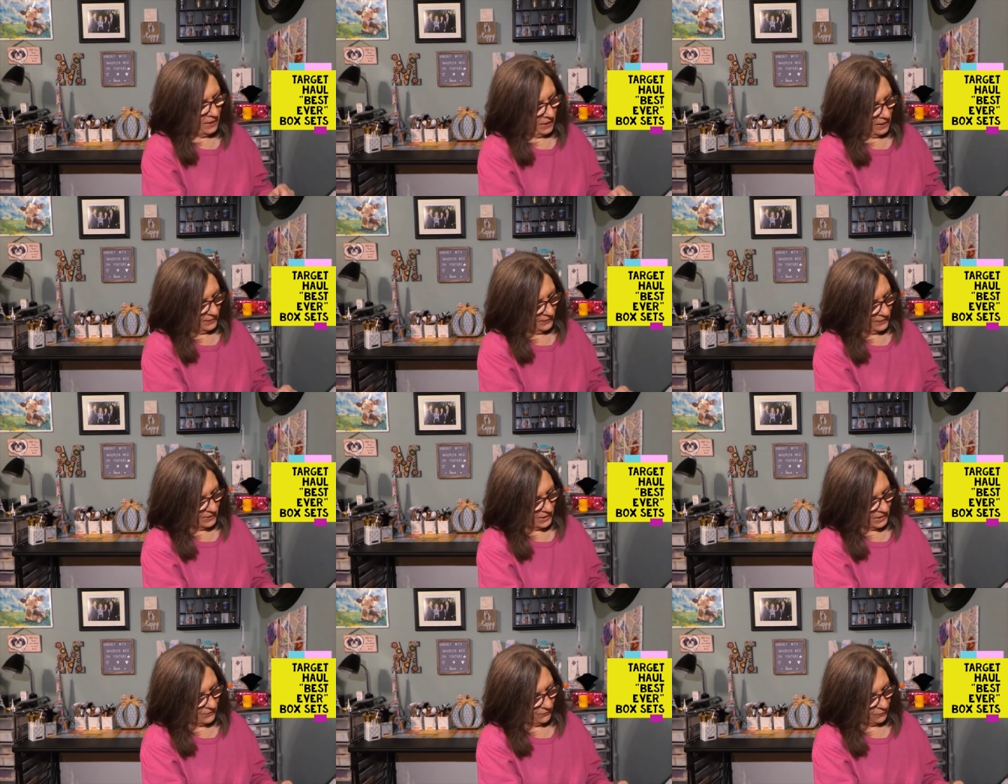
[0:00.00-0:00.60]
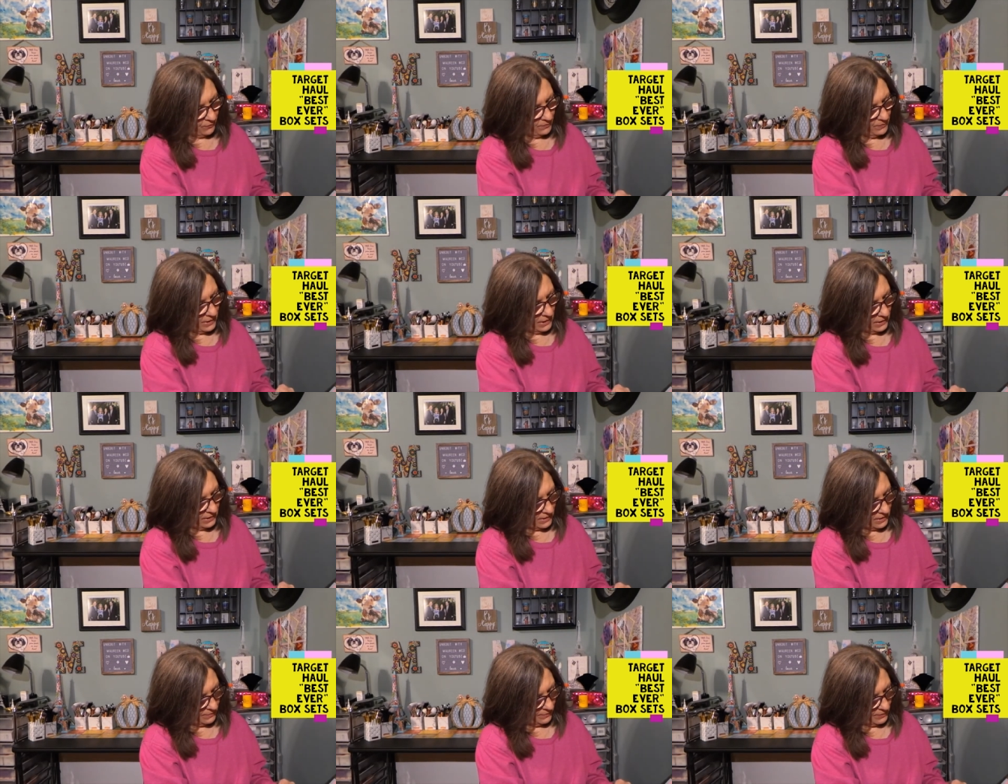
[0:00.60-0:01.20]
And this is from
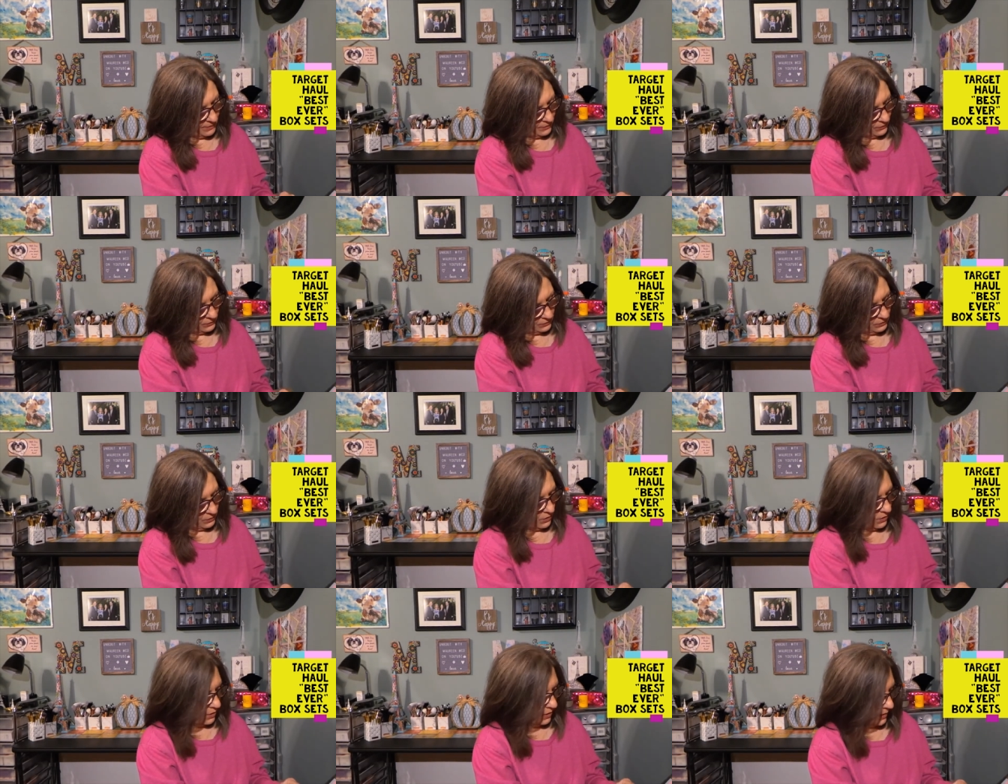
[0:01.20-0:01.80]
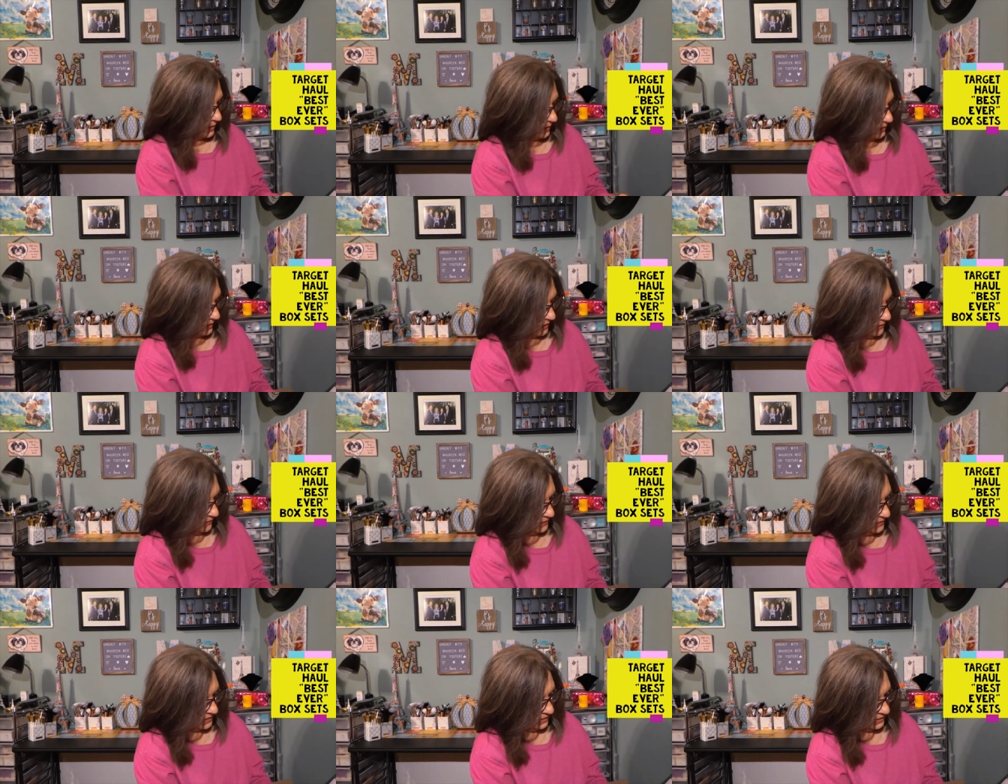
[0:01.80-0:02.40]
NYX, the Butter Gloss.
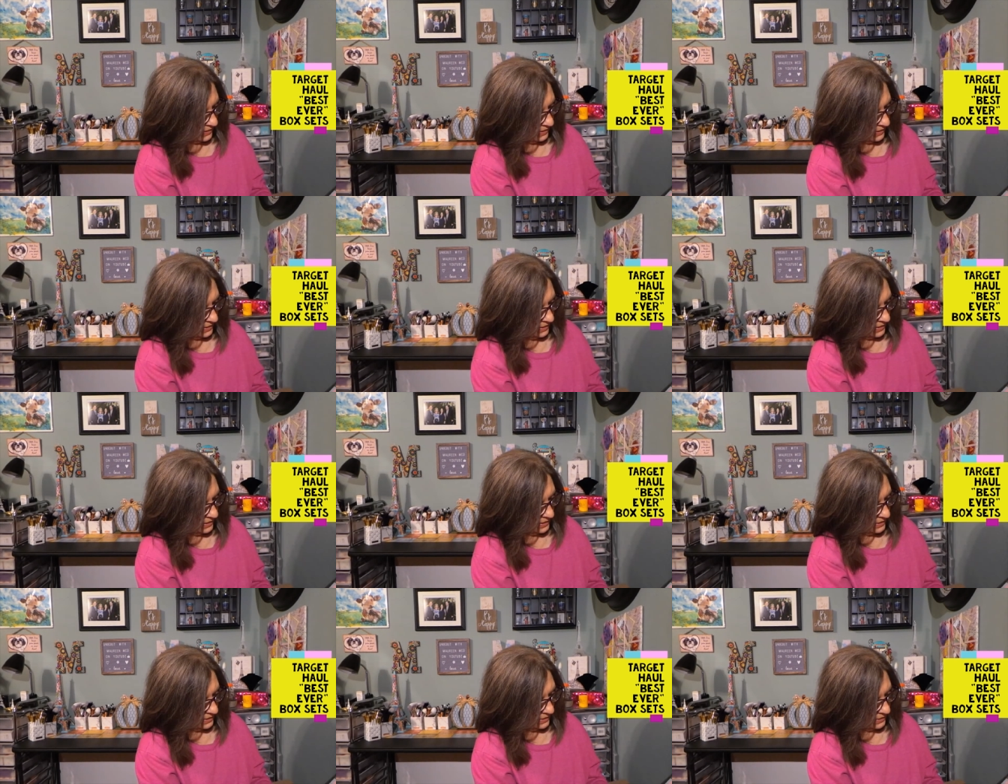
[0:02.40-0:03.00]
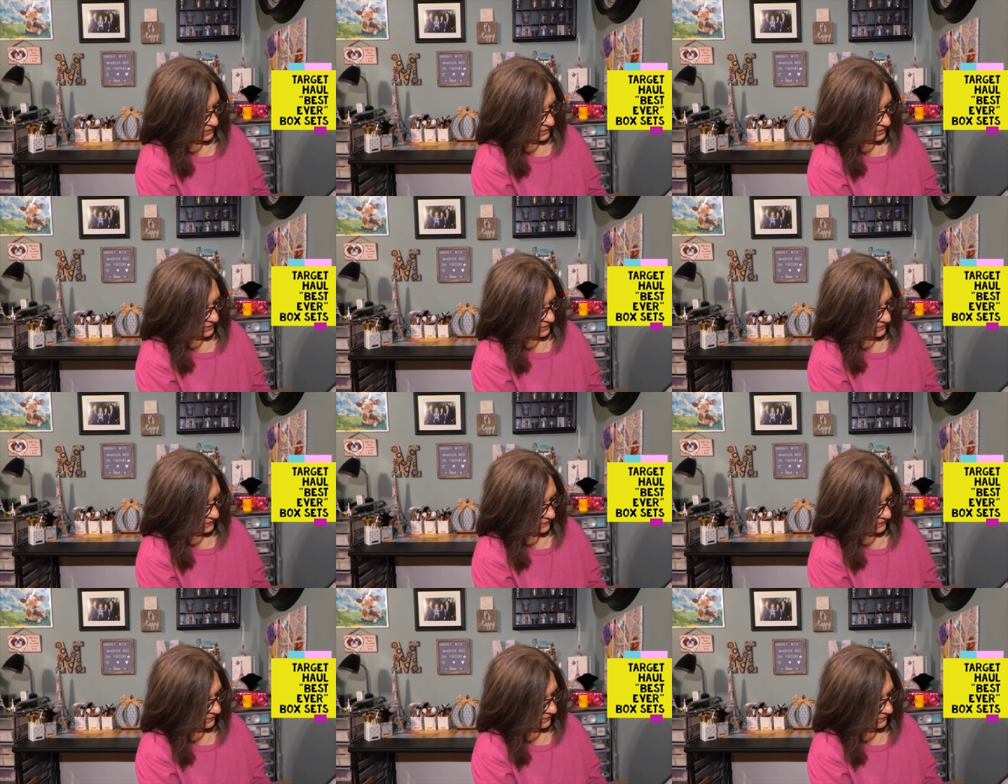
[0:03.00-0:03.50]
And this is